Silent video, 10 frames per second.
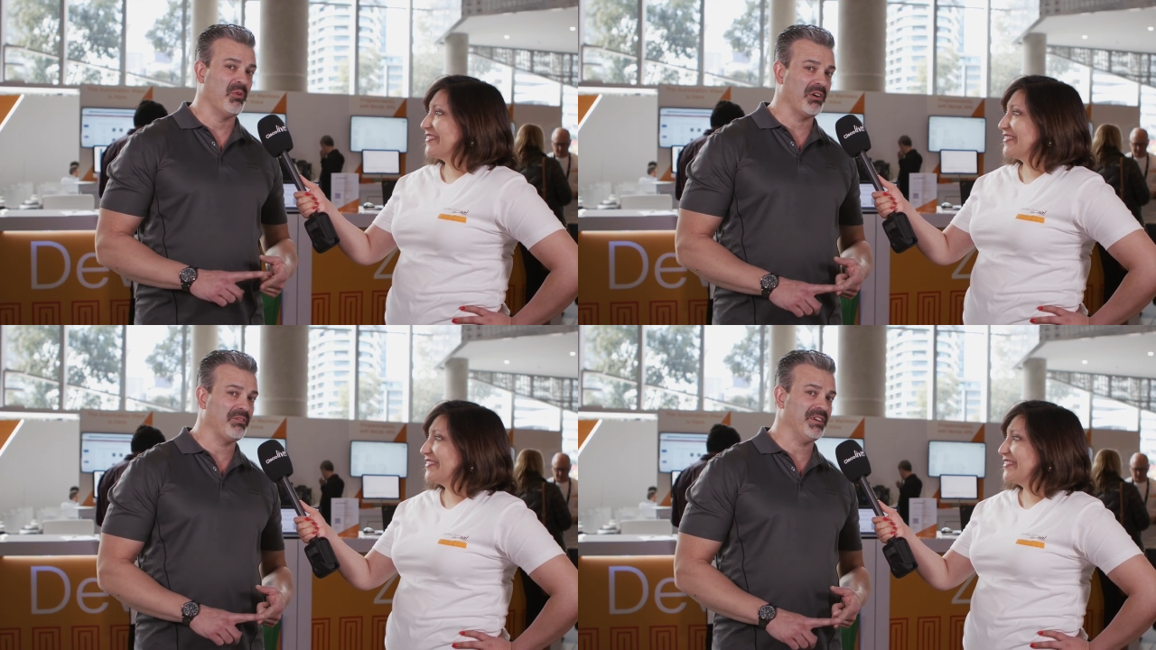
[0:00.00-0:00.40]

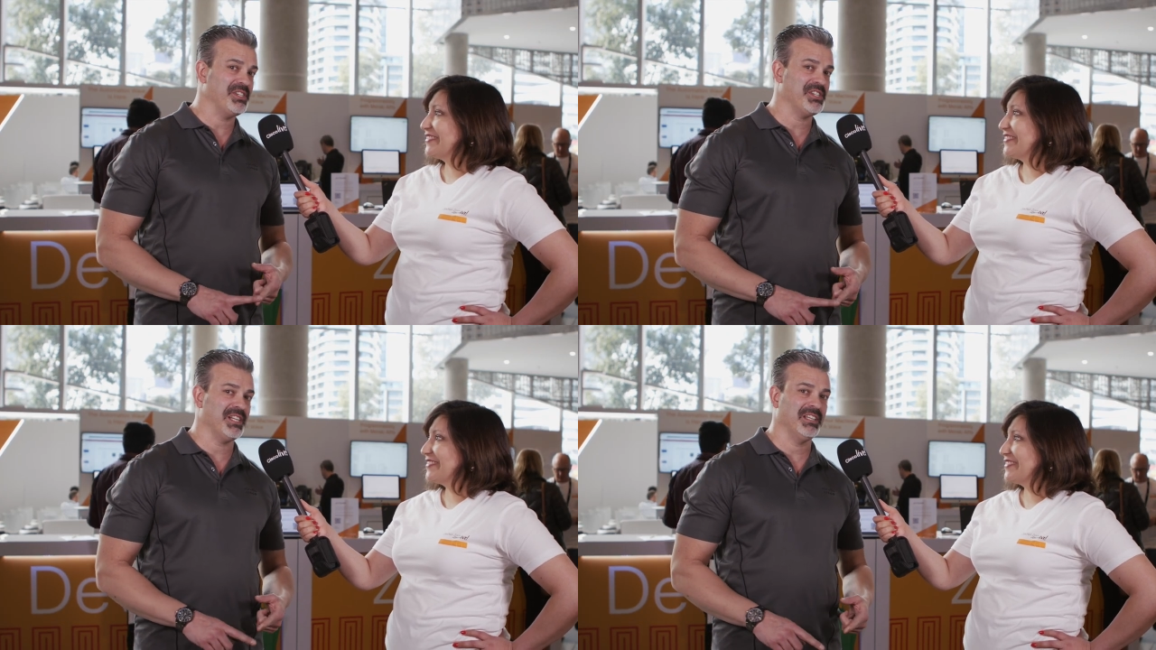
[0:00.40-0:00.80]
Speaker 1: more
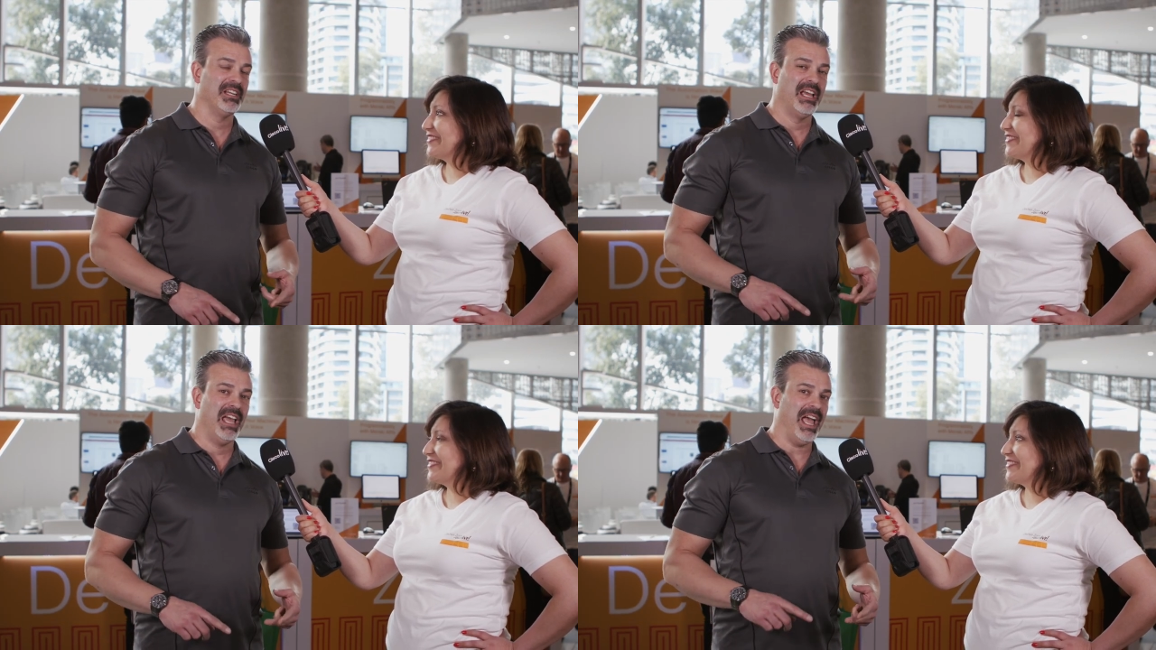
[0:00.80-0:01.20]
efficient
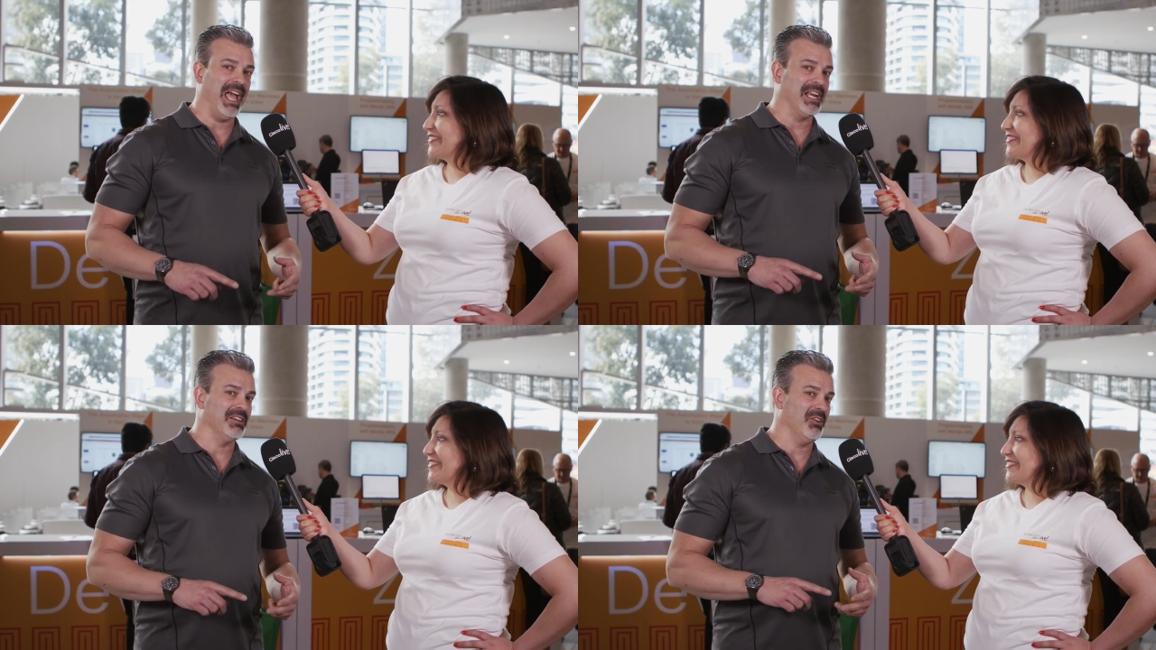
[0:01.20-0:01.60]

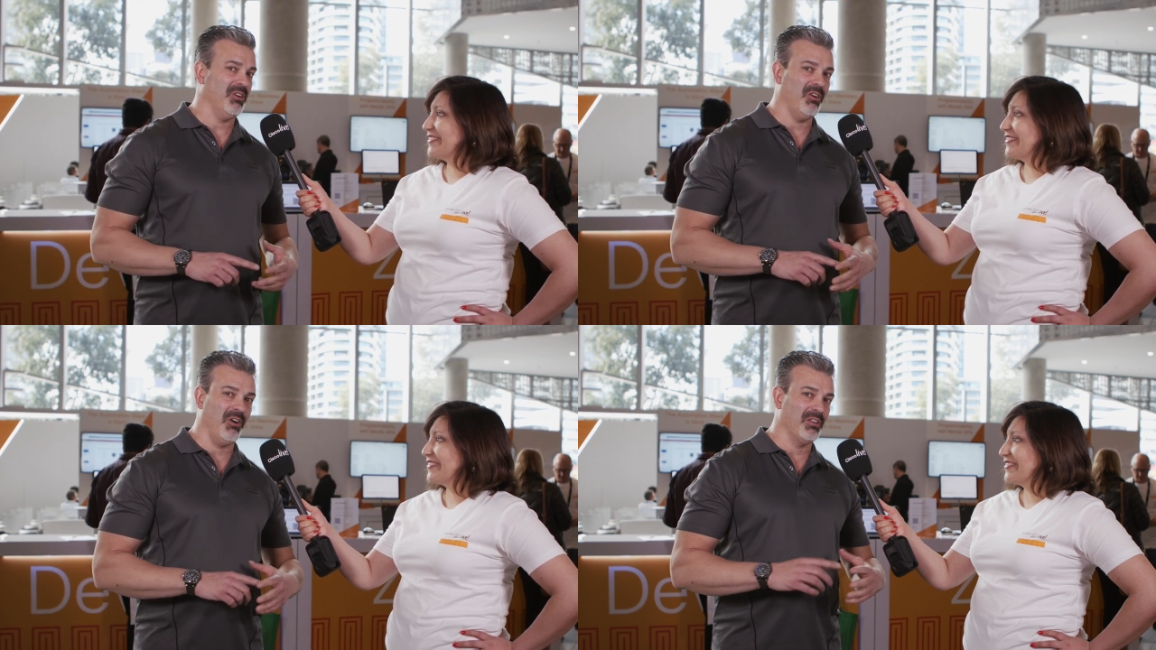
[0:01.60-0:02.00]
and
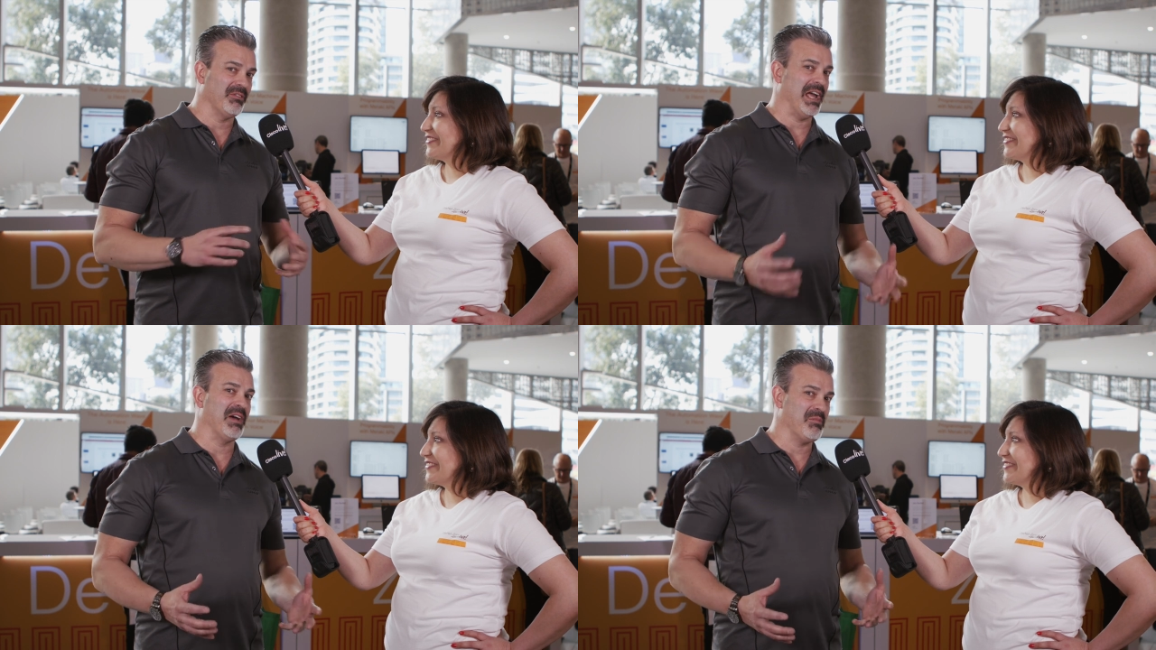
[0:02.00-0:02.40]
all
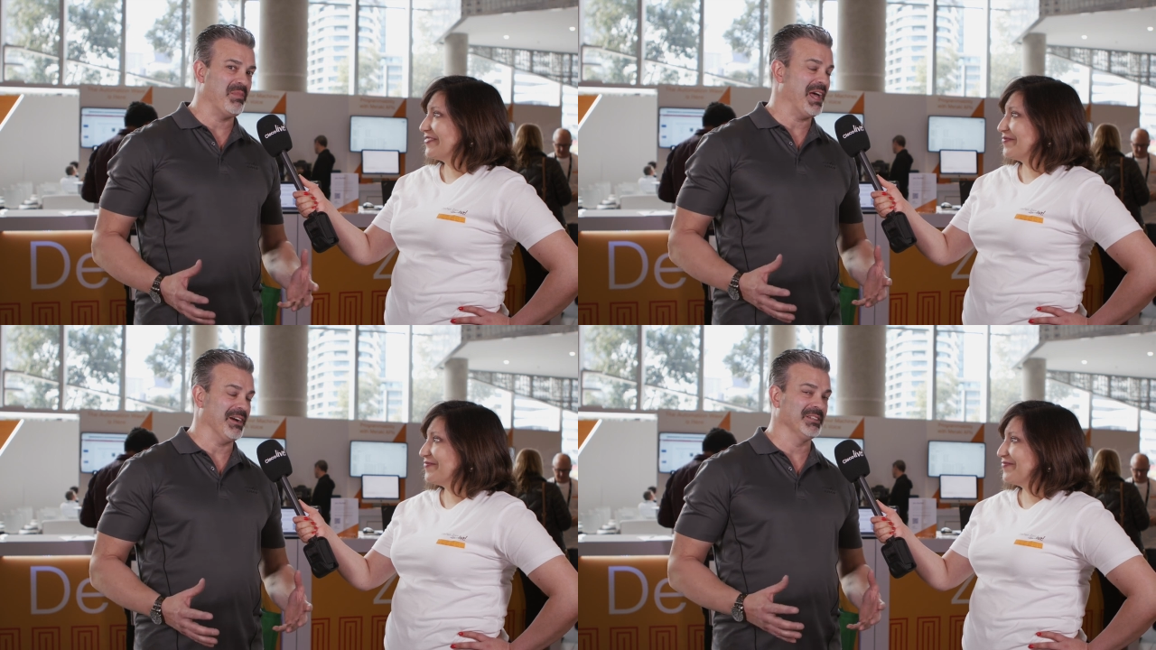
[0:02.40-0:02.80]

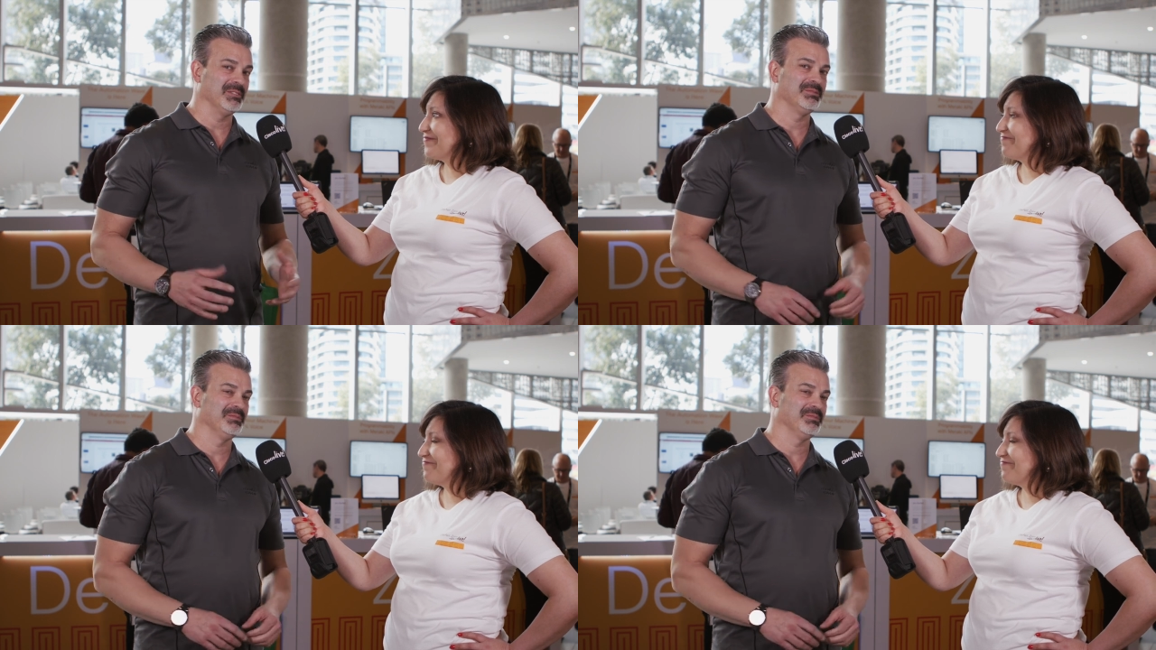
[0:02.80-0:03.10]
around better.